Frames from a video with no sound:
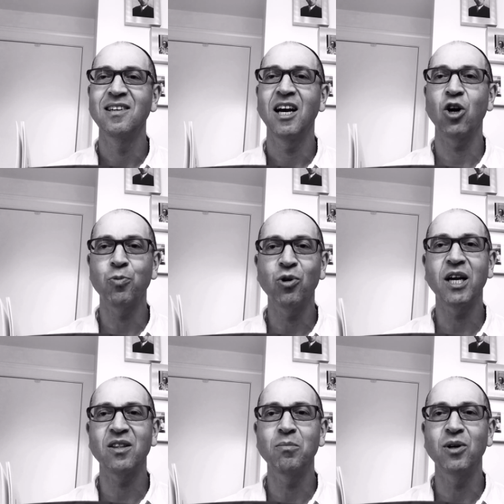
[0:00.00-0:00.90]
I hope you like
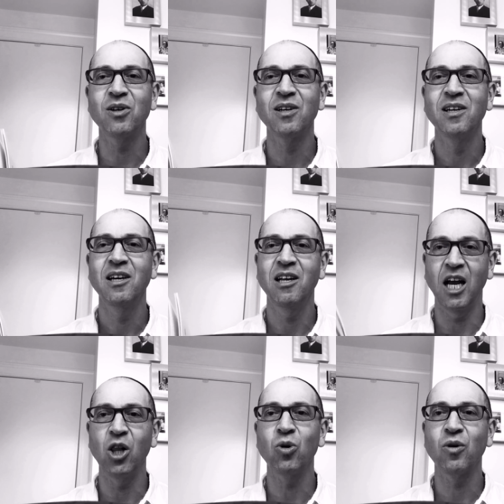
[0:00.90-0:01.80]
the book, and I
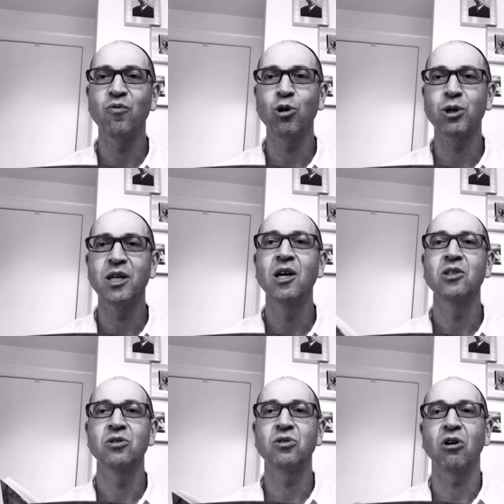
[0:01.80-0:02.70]
look forward
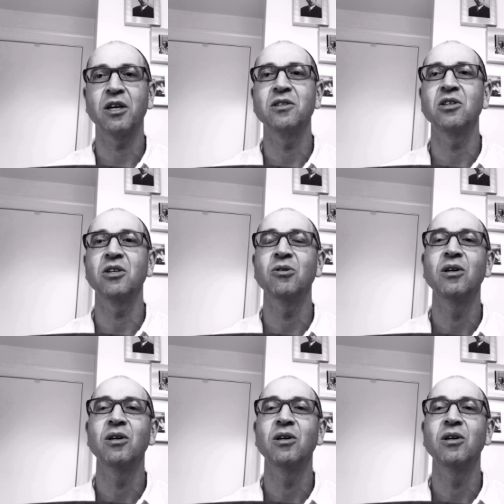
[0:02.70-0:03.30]
to talking to you